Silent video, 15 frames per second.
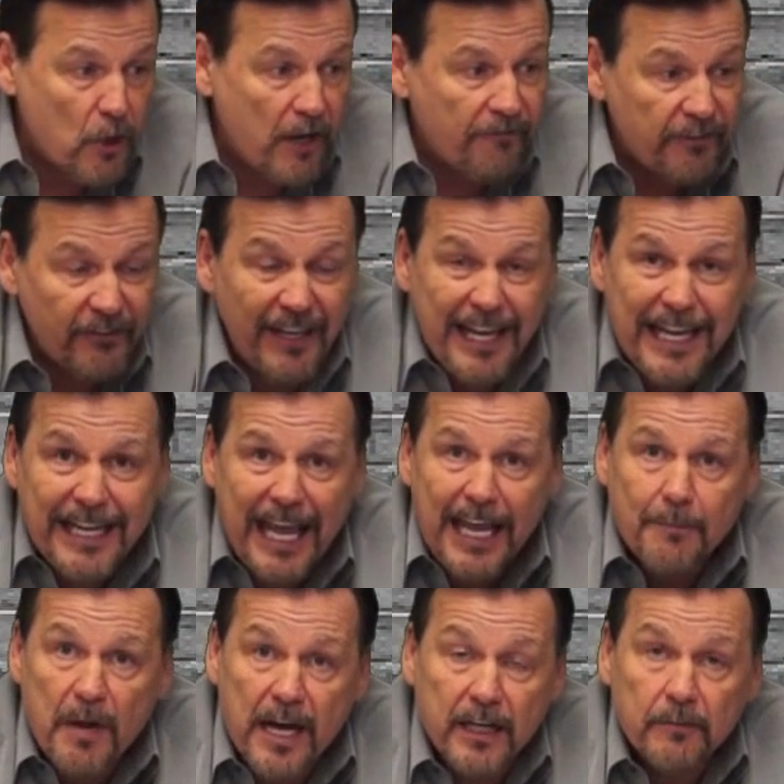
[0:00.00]
office. He
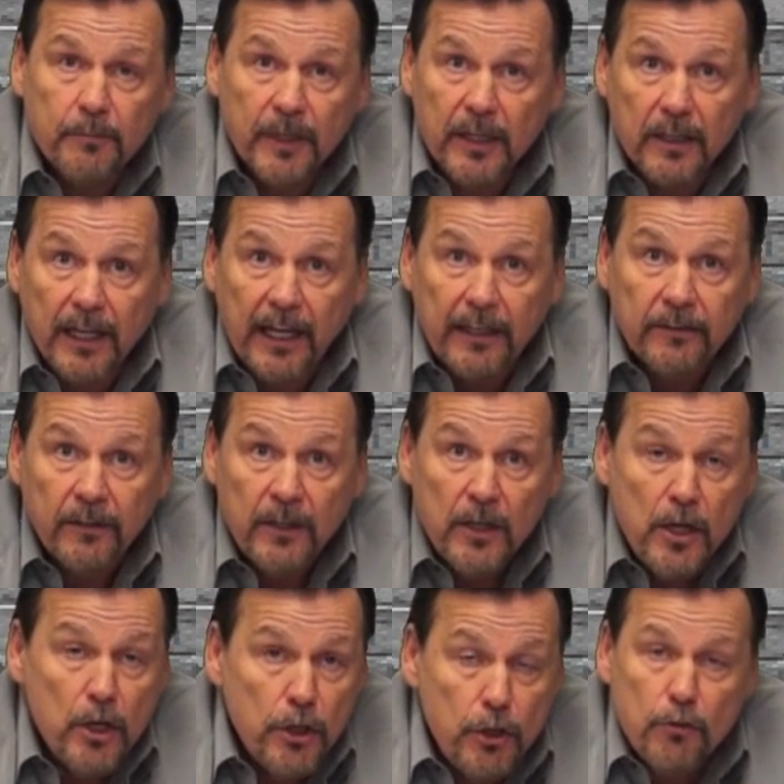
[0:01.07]
came out of McLean.
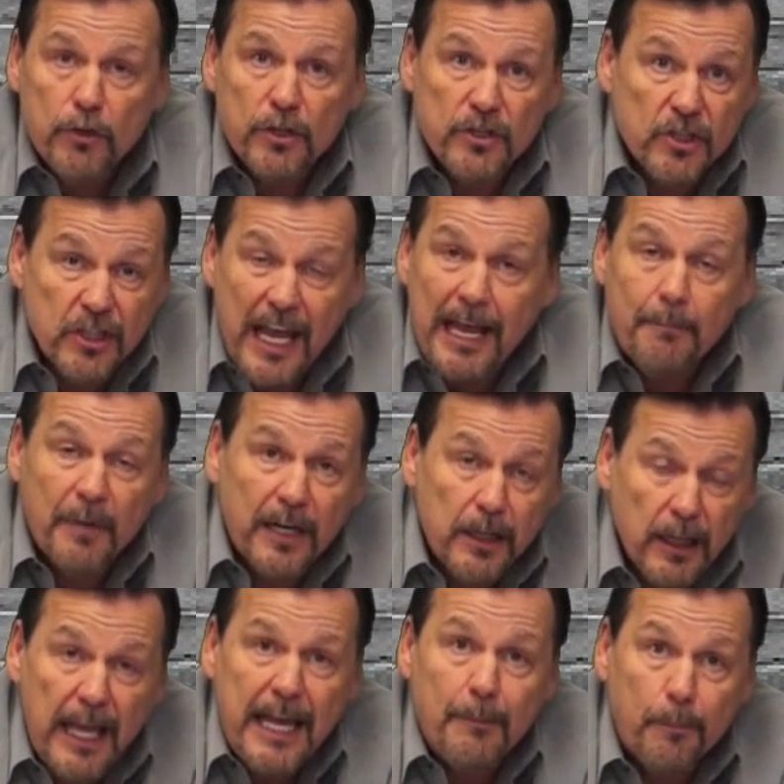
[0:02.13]
You could say
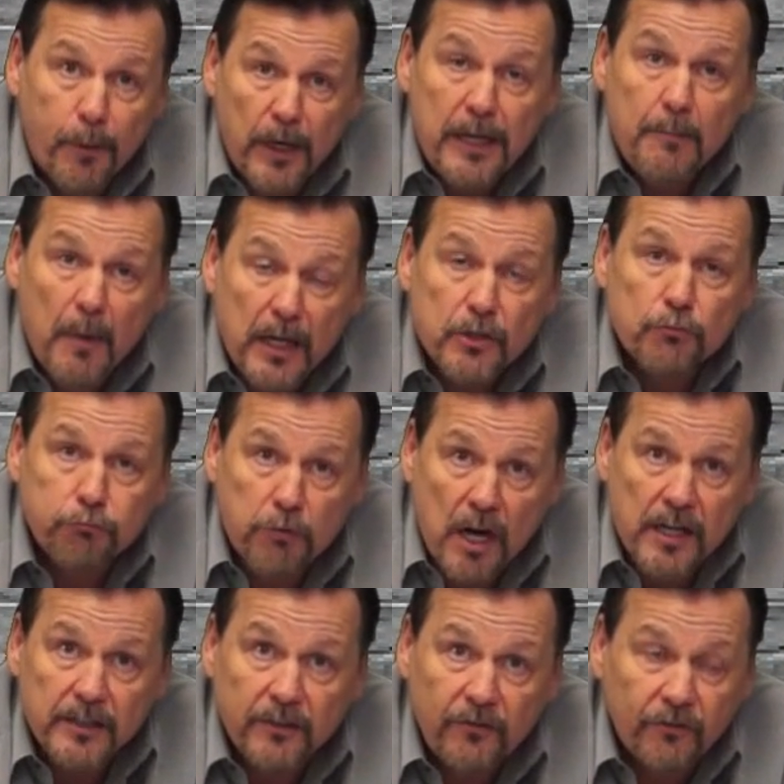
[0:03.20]
McLean pretty much
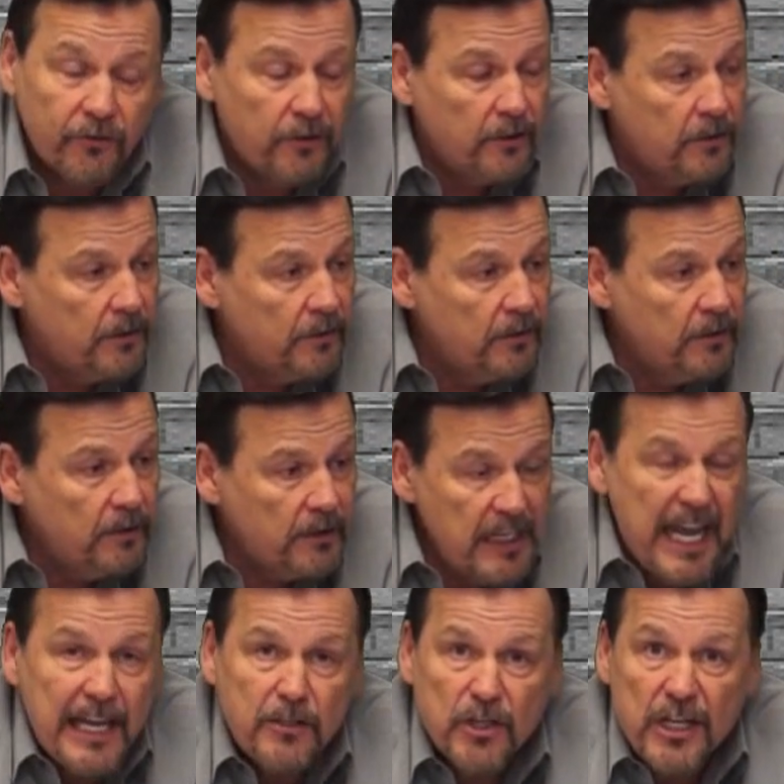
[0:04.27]
runs
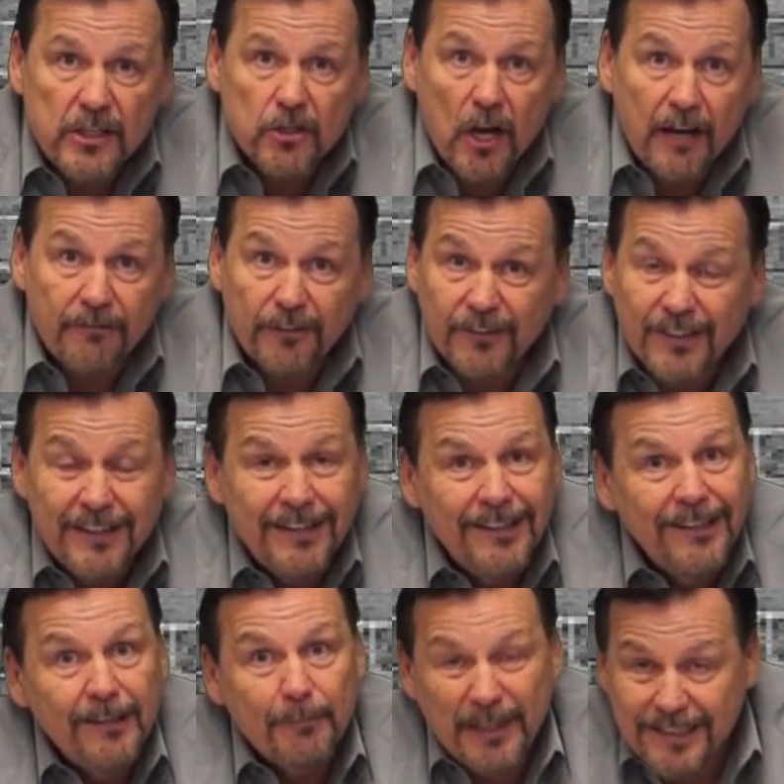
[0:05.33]
the AG's office.
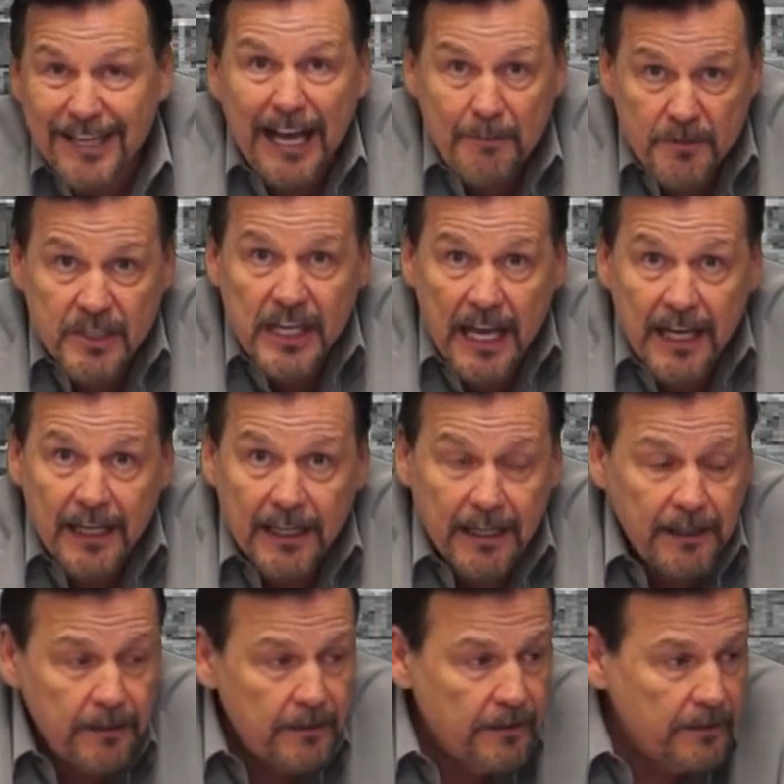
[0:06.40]
Because I'm saying
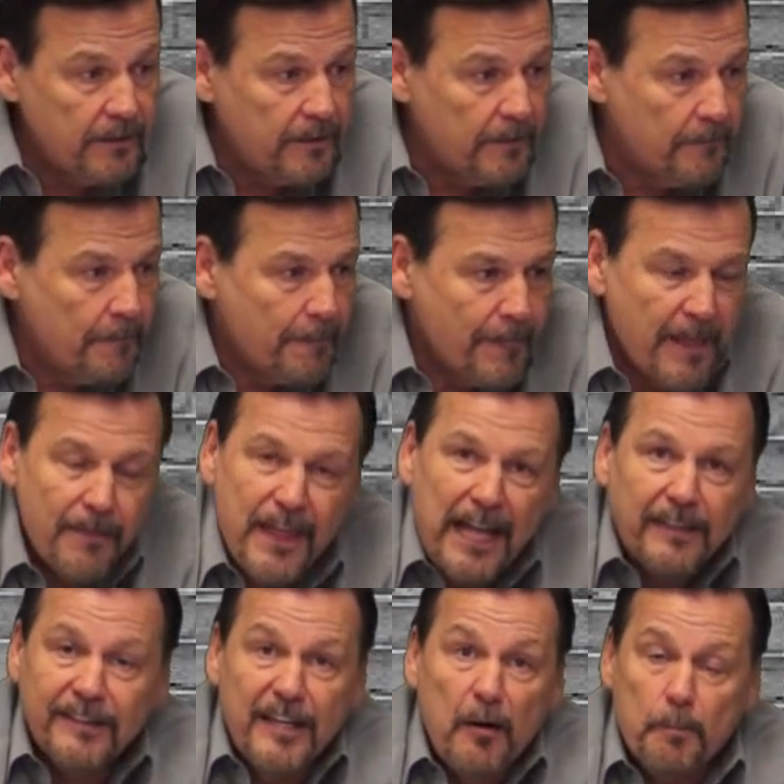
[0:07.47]
it.
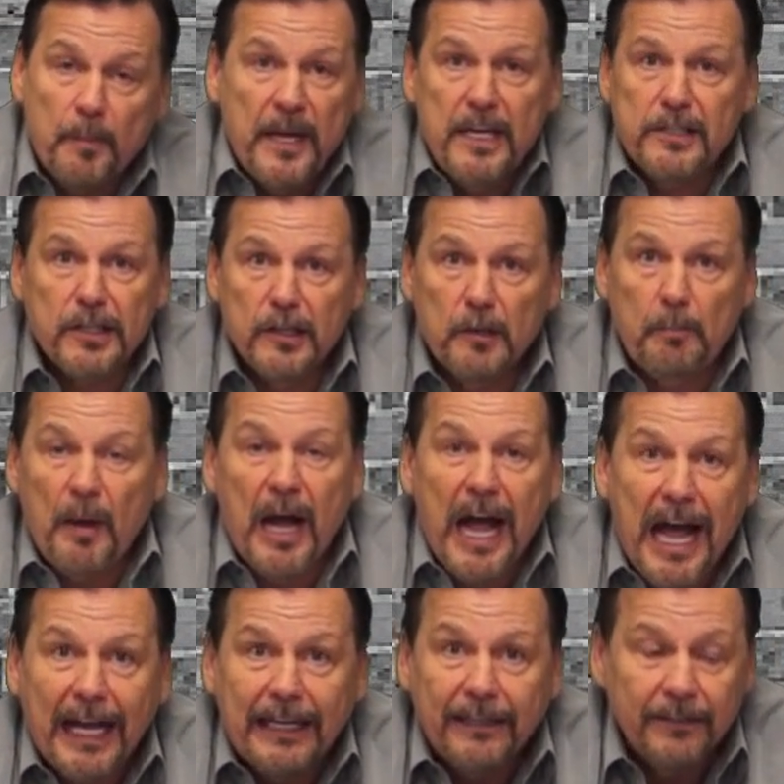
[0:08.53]
That's their piece of the
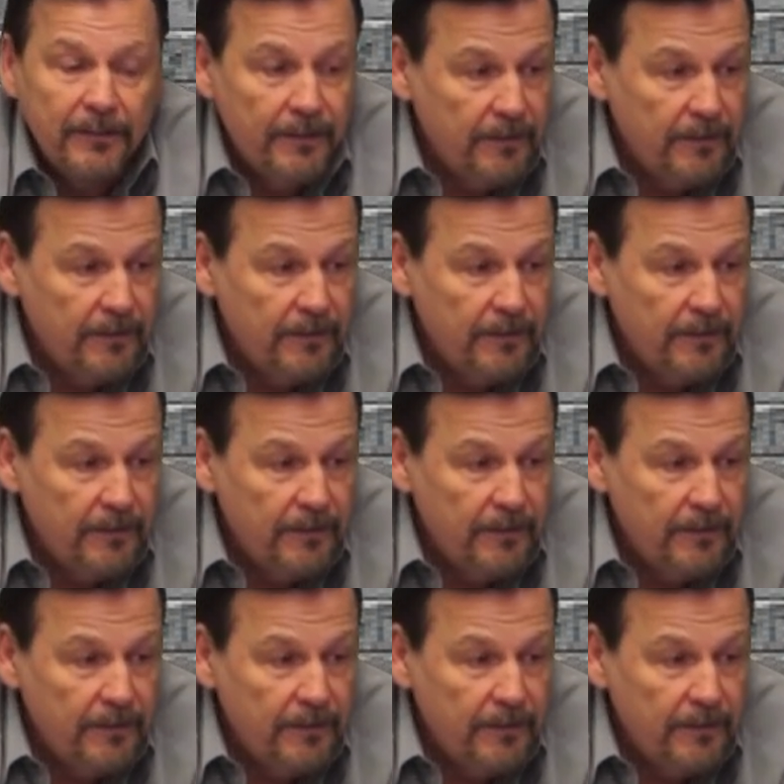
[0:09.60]
pie.